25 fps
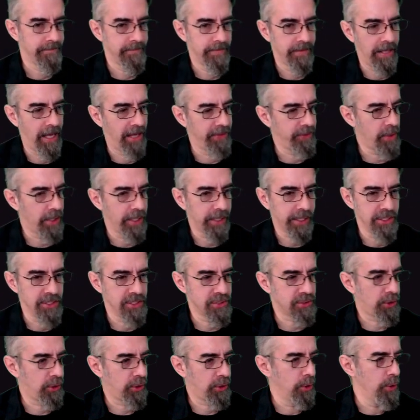I thought I could
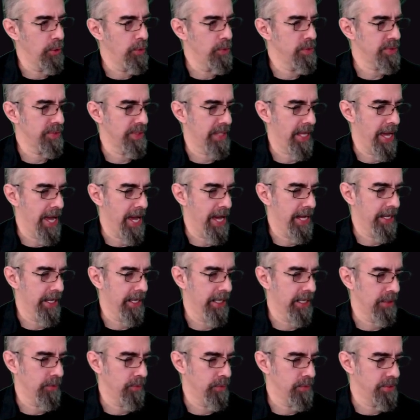just close that and
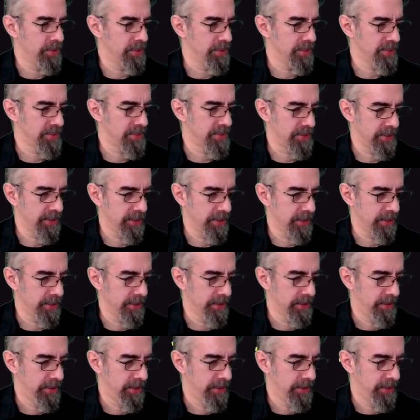it would just
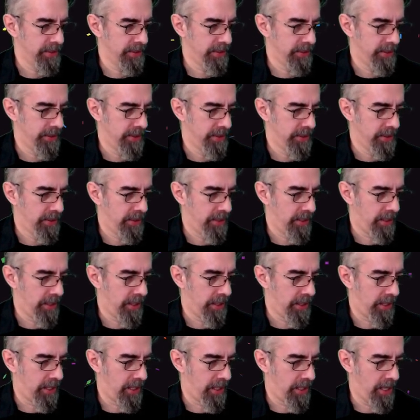
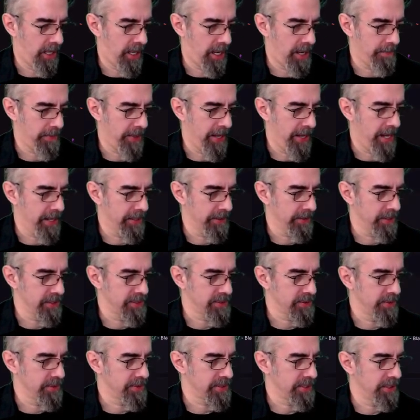hop out of there.
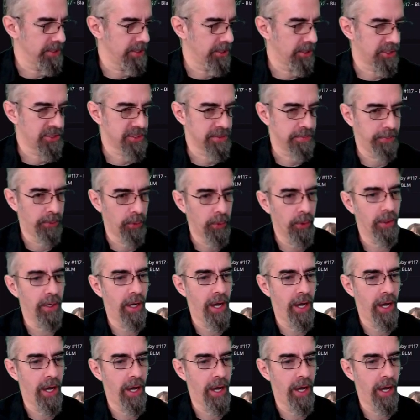So let's hit Explore